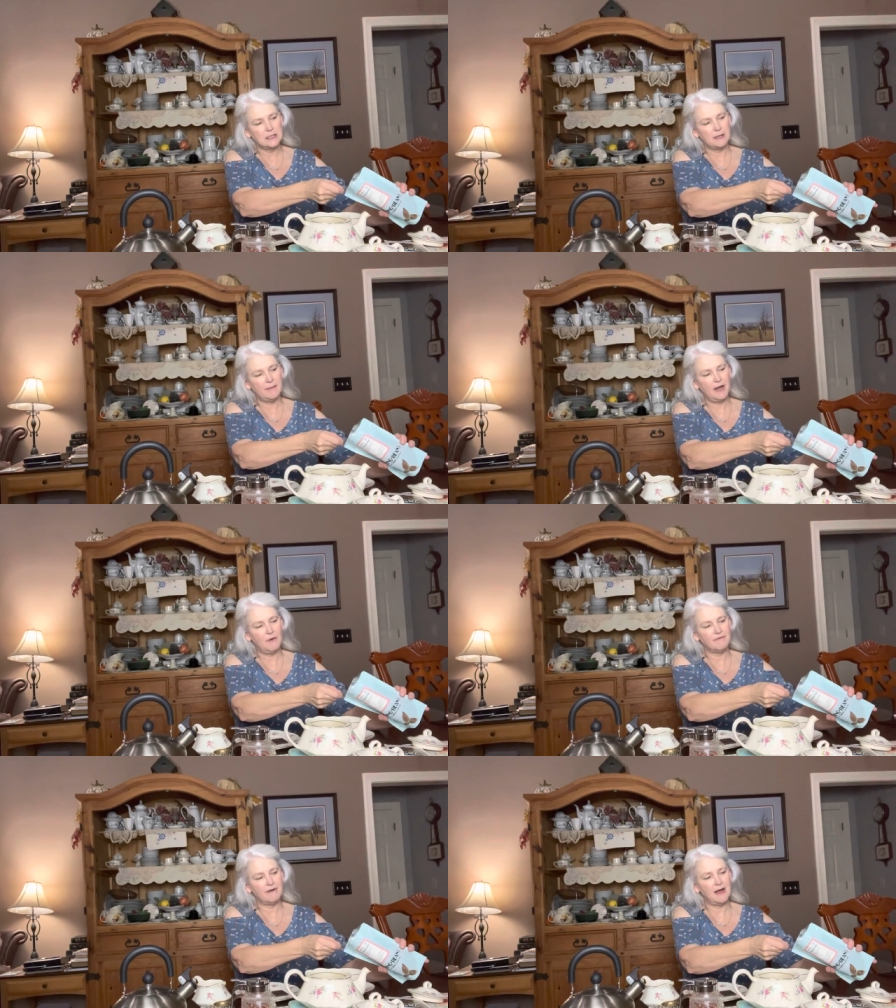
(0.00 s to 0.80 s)

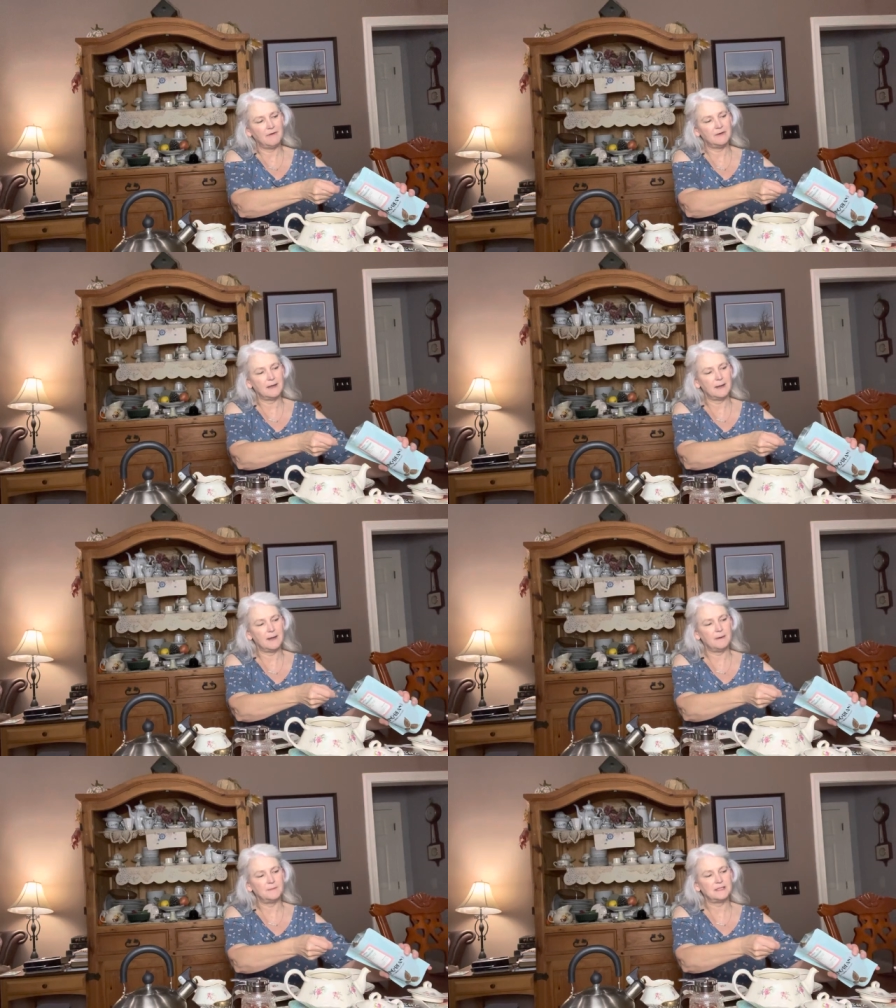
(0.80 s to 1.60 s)
about five
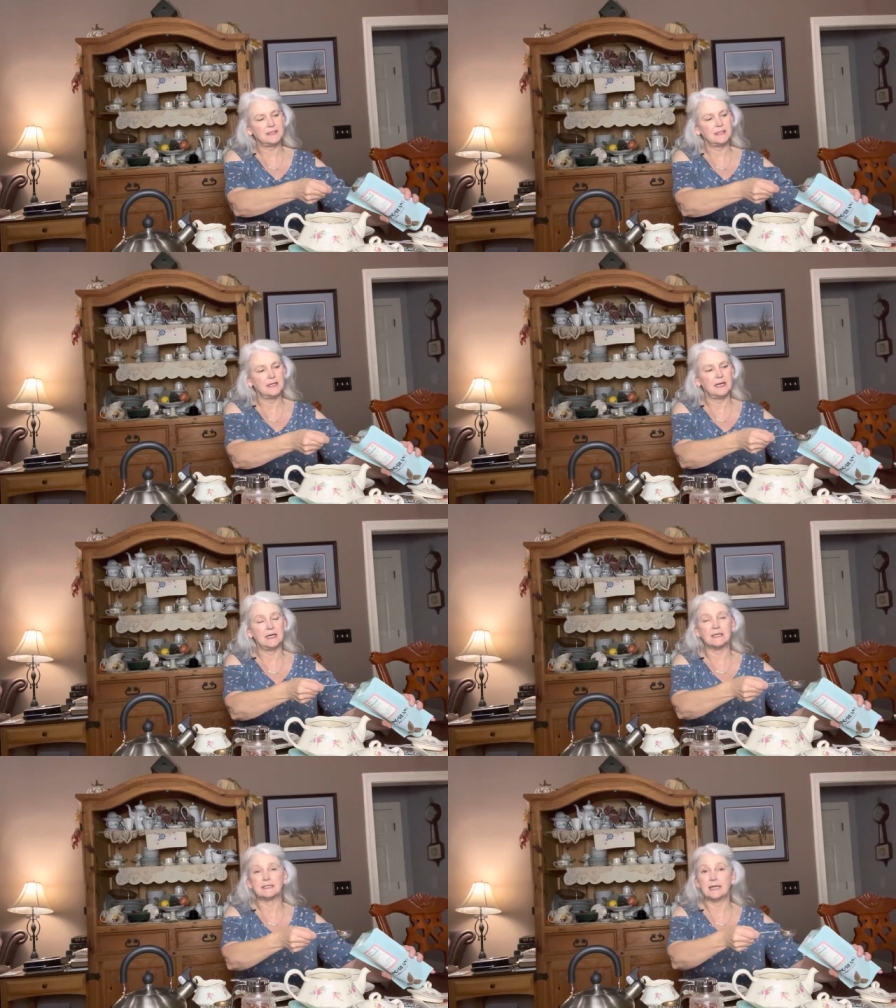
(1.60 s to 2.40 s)
cups, and
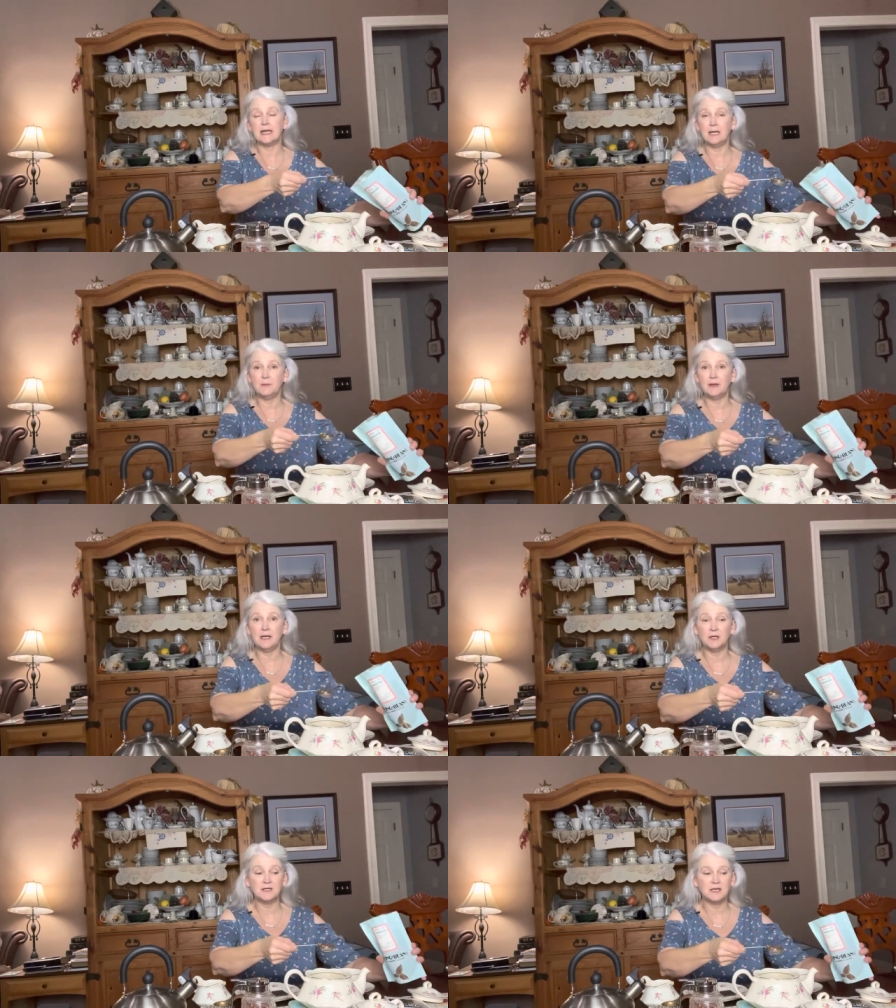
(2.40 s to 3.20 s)
it's a
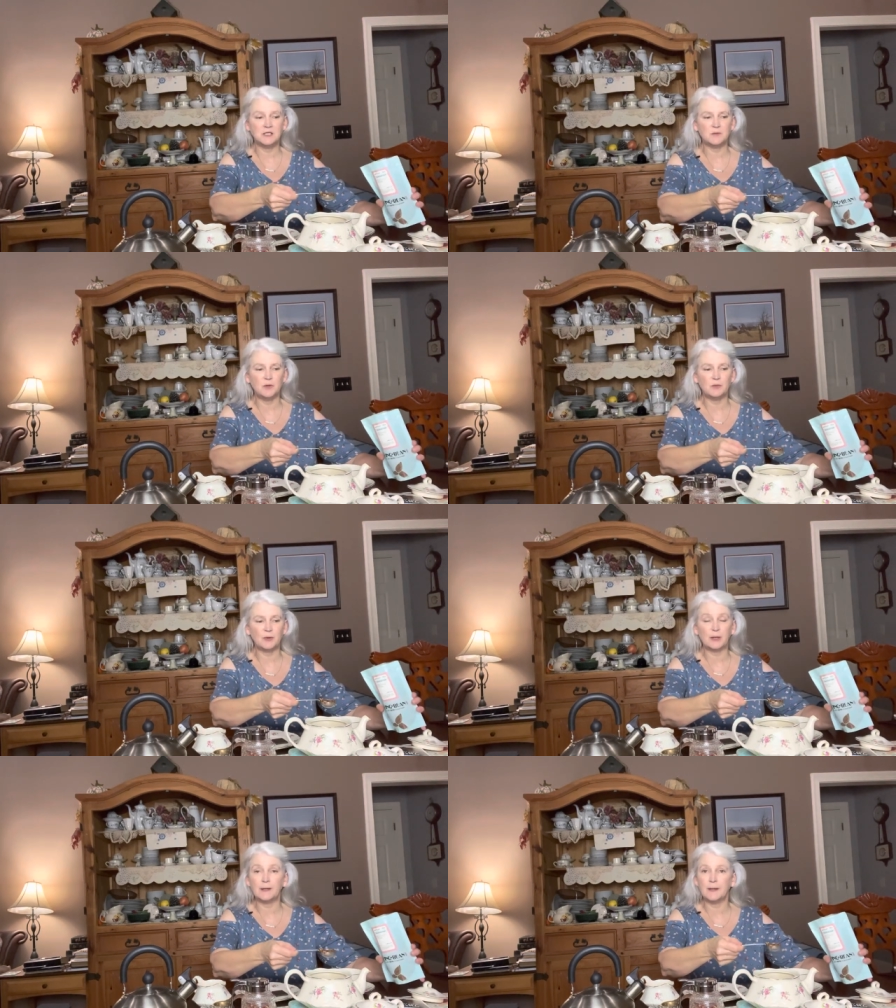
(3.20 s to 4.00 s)
heaping teaspoon
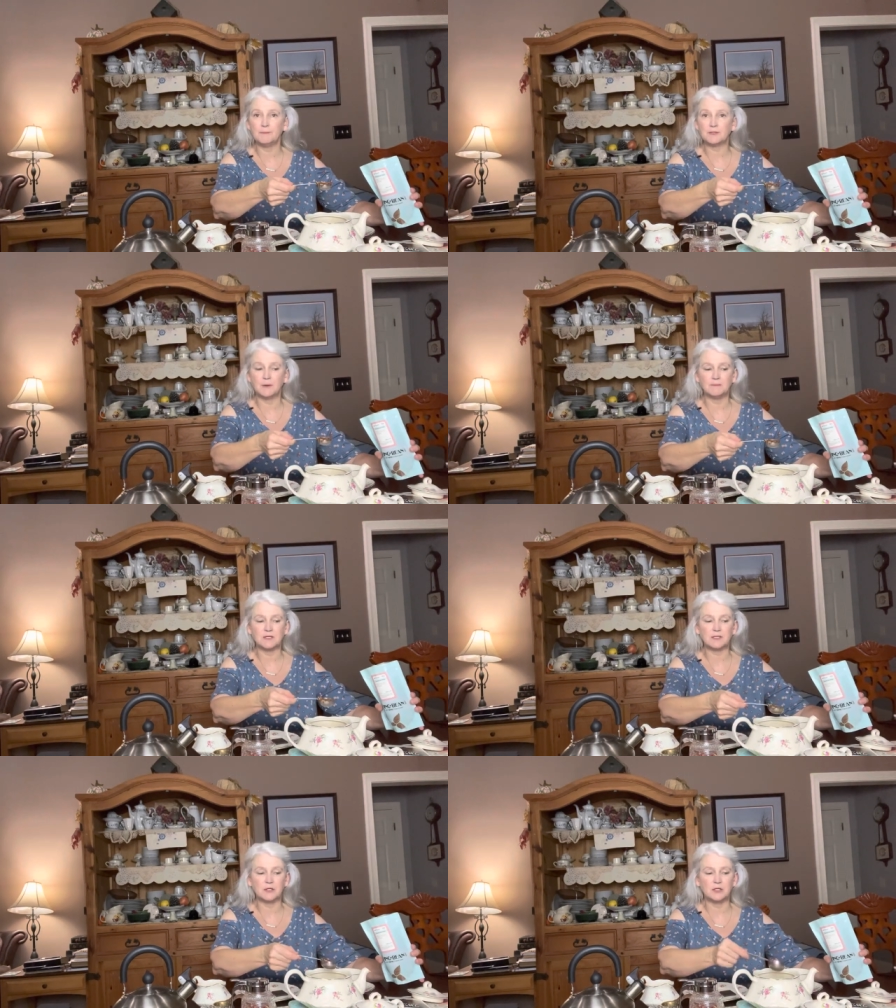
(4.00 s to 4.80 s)
per cup, so I'm
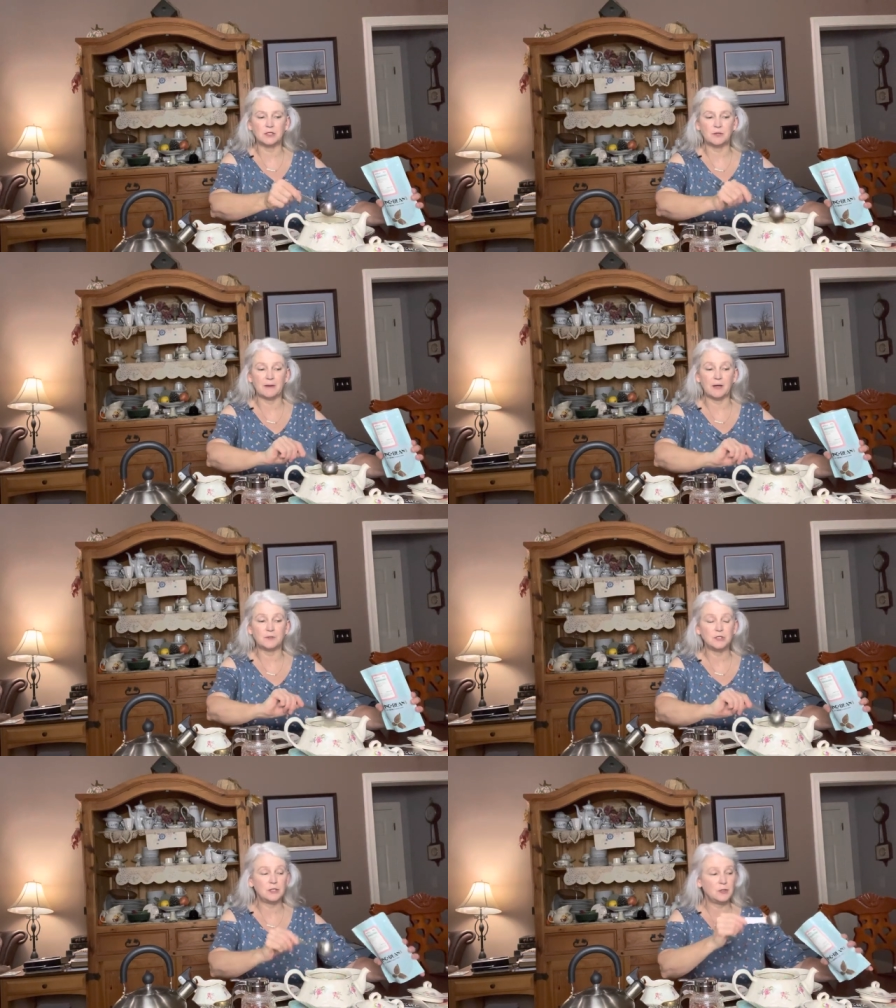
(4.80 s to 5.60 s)
just going to do
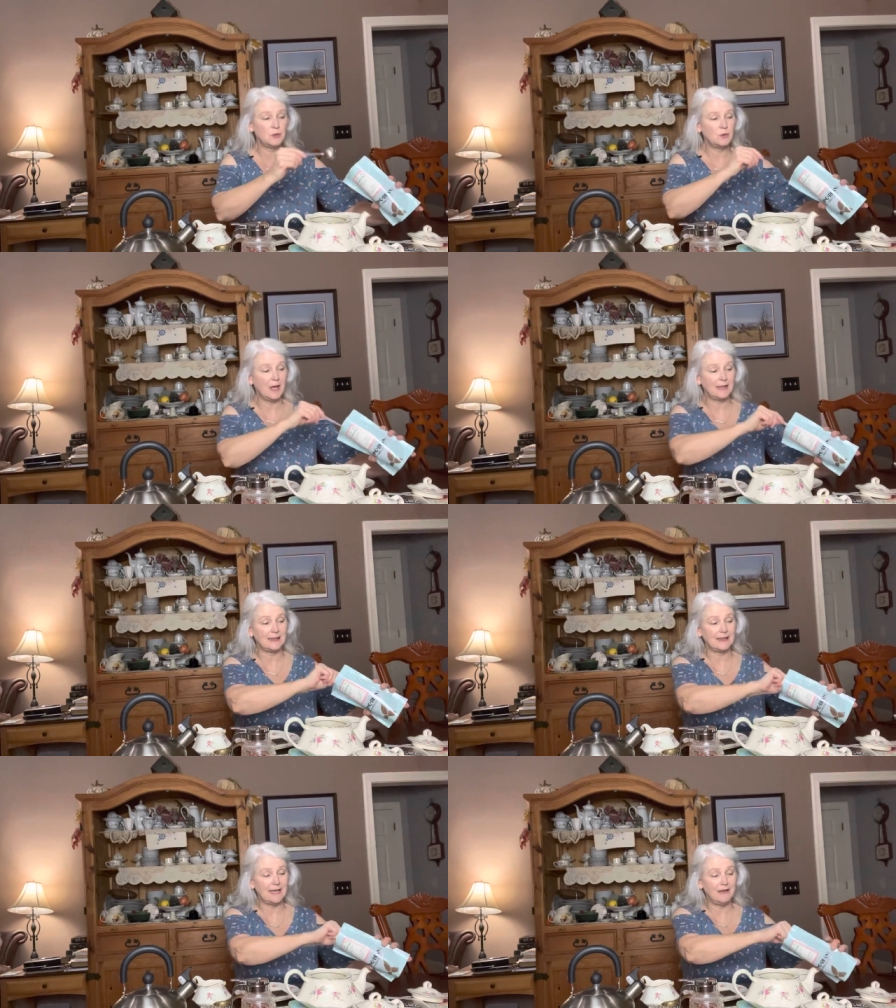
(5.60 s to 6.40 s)
about two
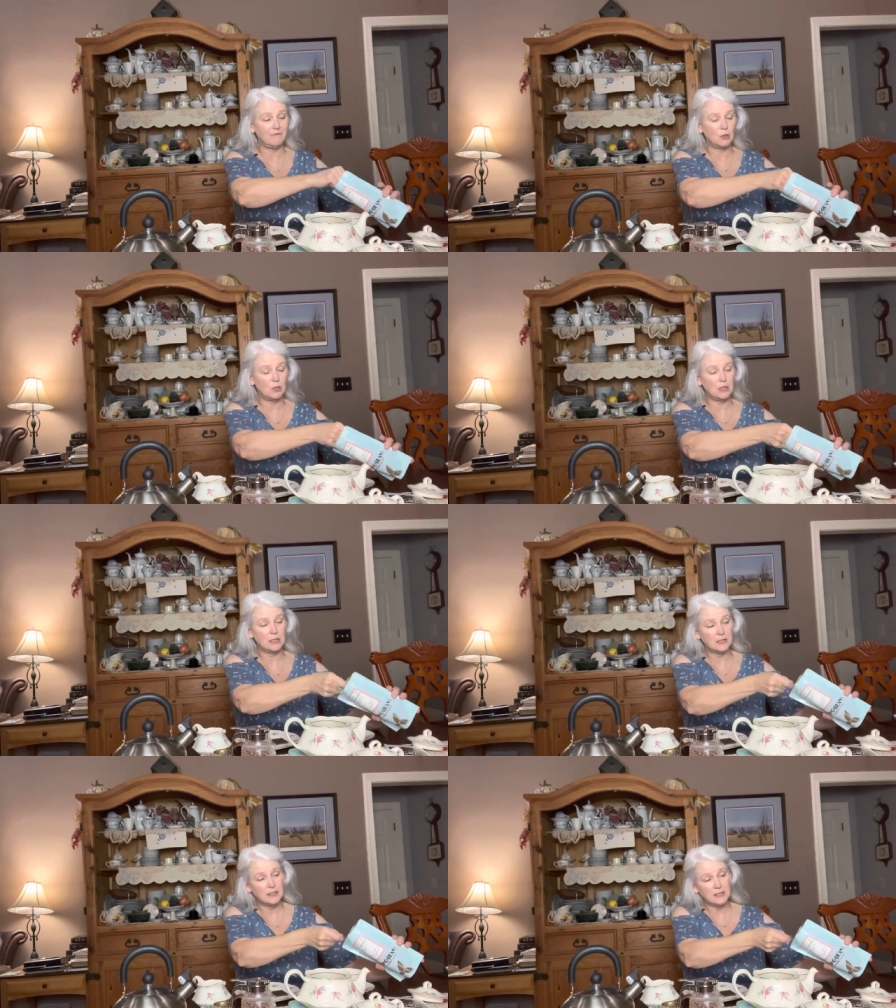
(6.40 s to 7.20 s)
level
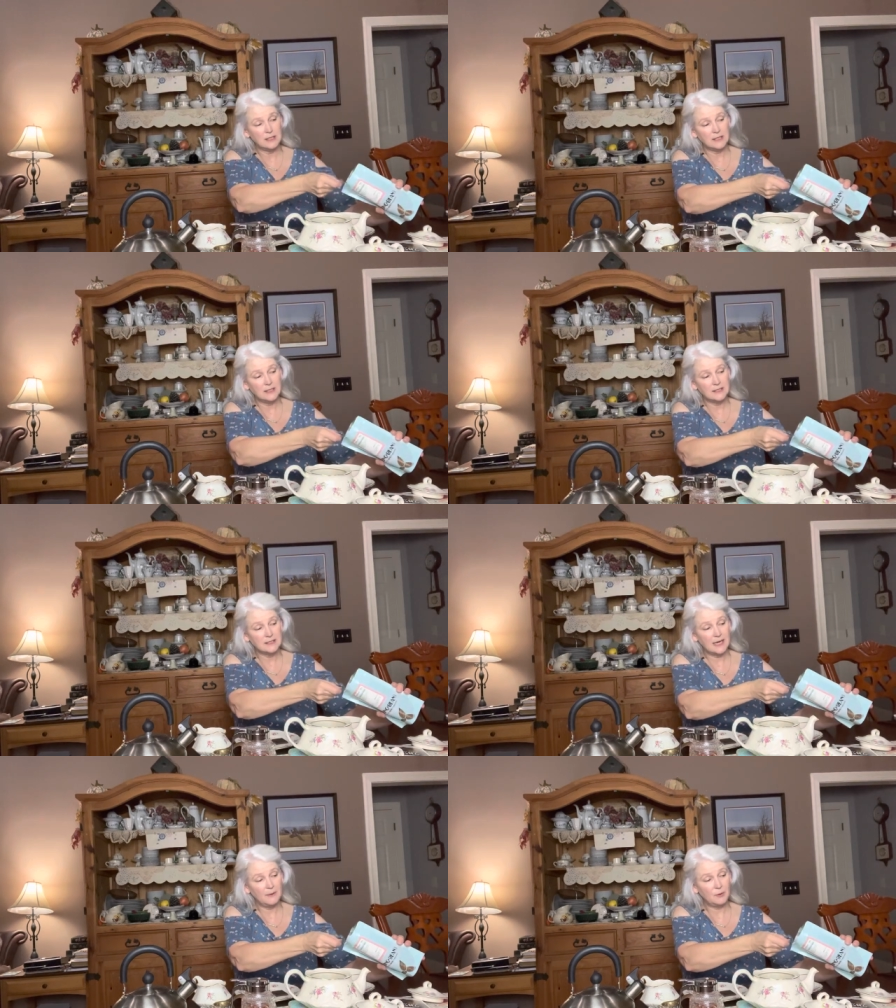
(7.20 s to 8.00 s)

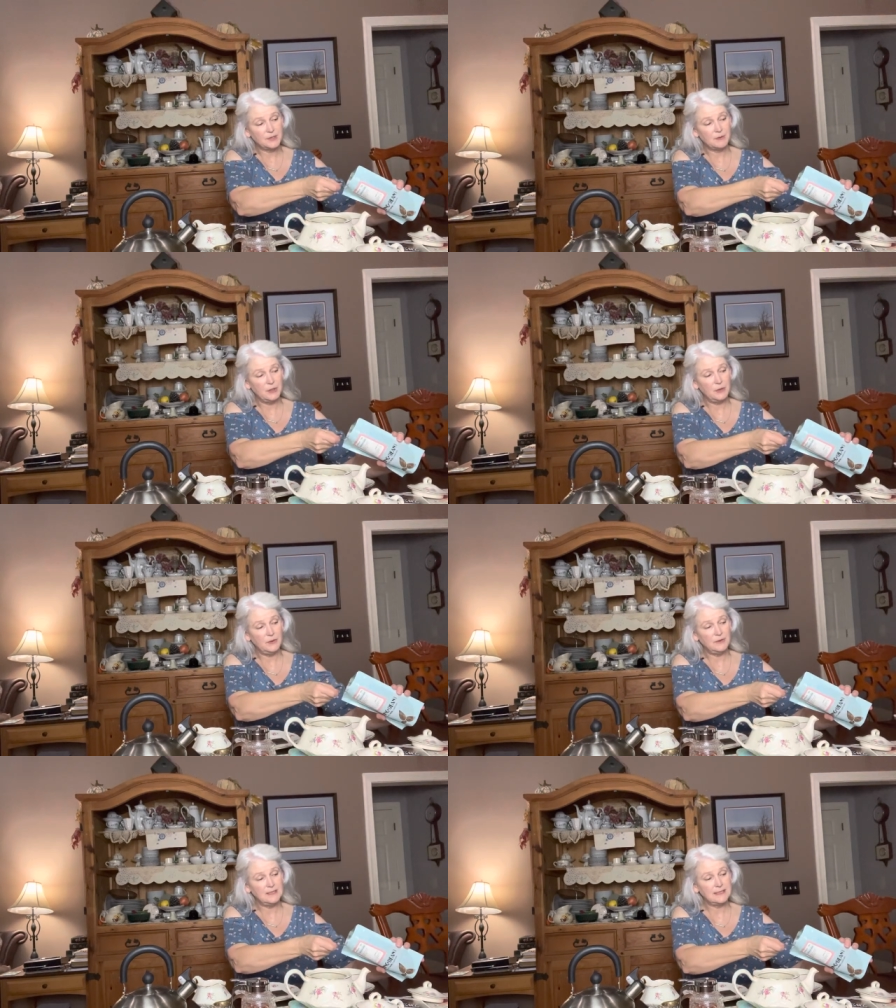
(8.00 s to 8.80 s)

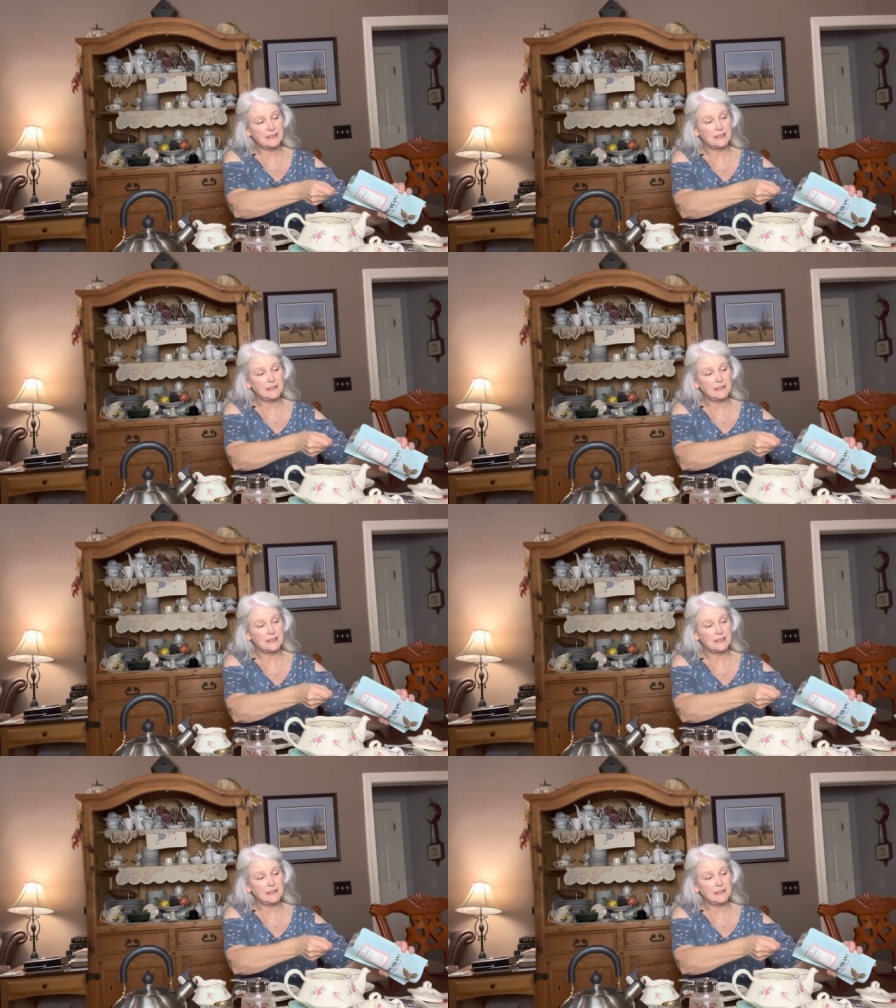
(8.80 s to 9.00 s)
tablespoons.